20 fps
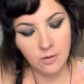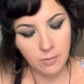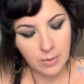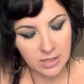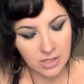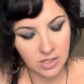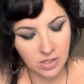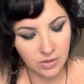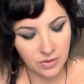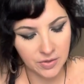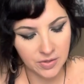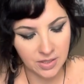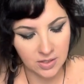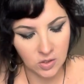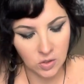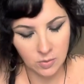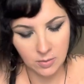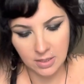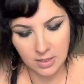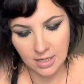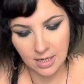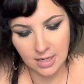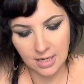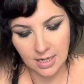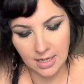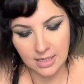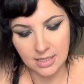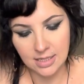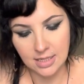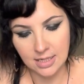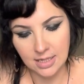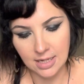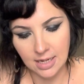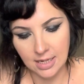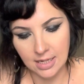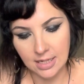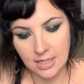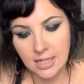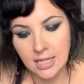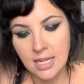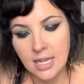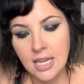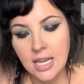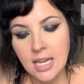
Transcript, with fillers: of Pentacles, excuse me, not Knight, Nine.